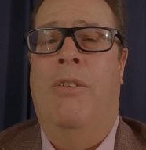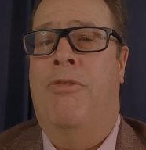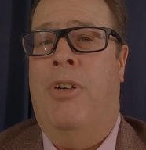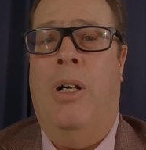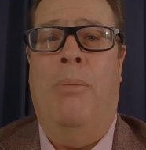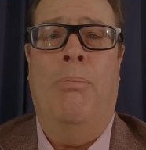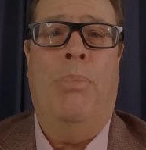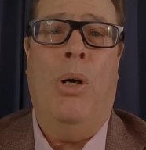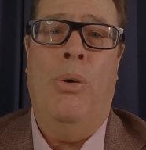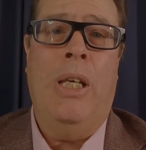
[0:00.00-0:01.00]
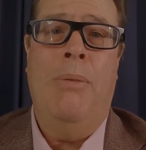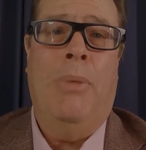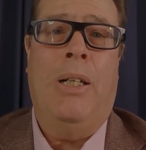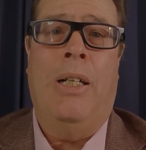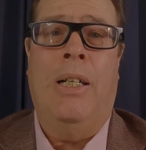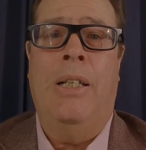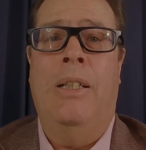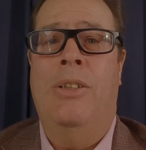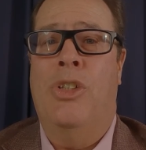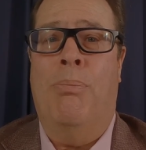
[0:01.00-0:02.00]
from
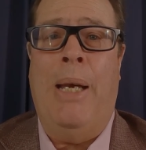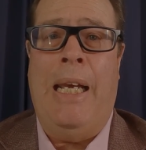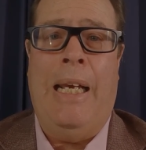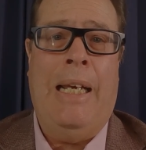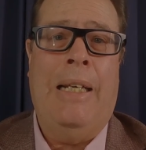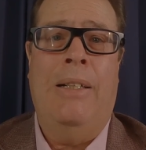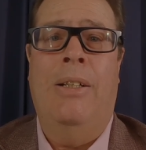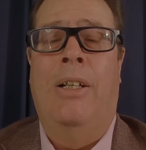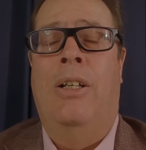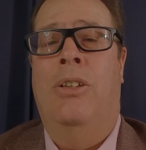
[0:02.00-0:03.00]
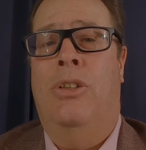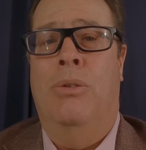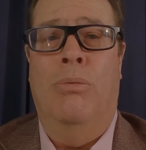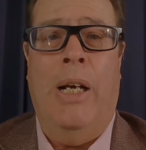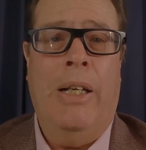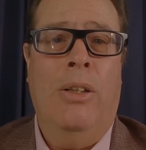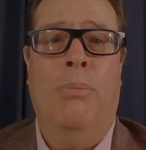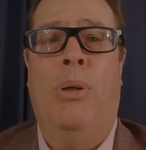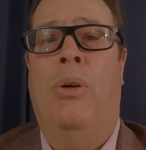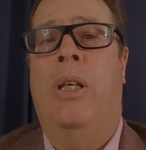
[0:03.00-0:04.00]
Pokemon, Japan, to
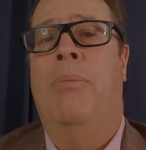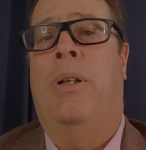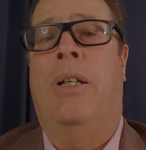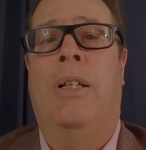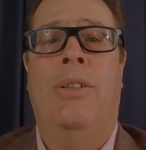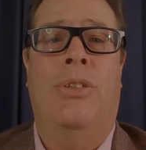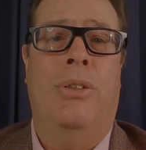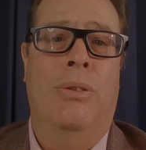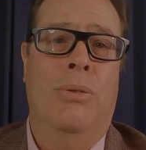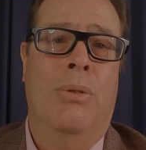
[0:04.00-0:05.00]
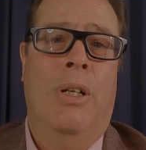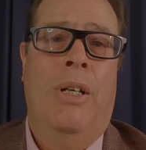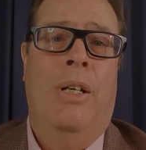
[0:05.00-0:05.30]
regular Pokemon to